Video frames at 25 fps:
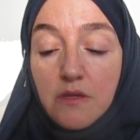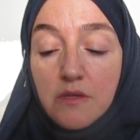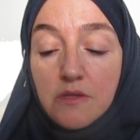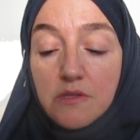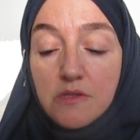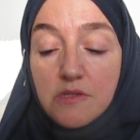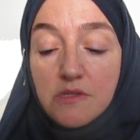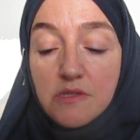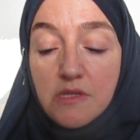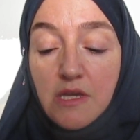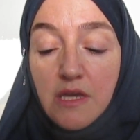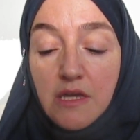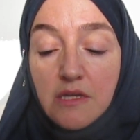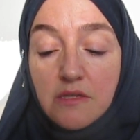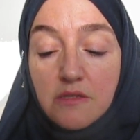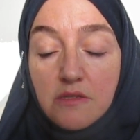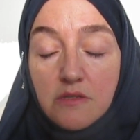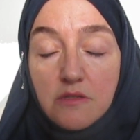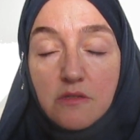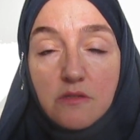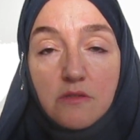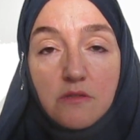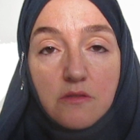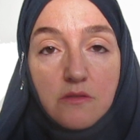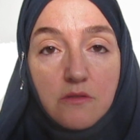
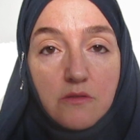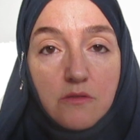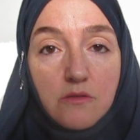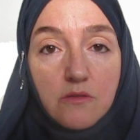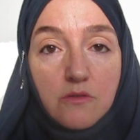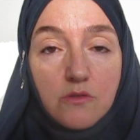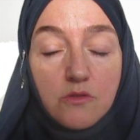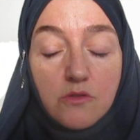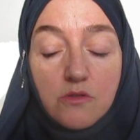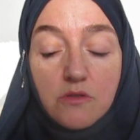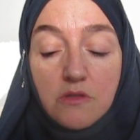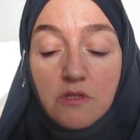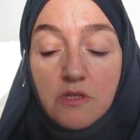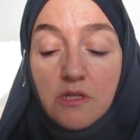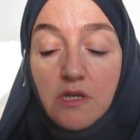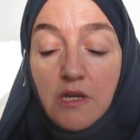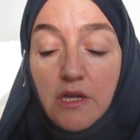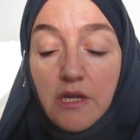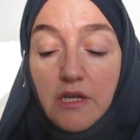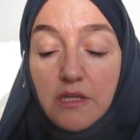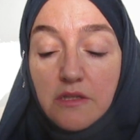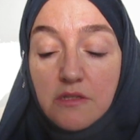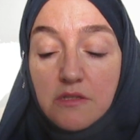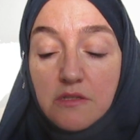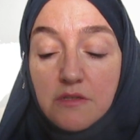says to the
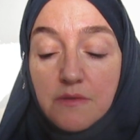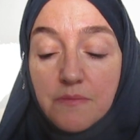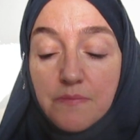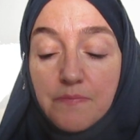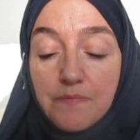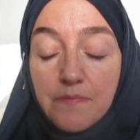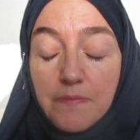Knight,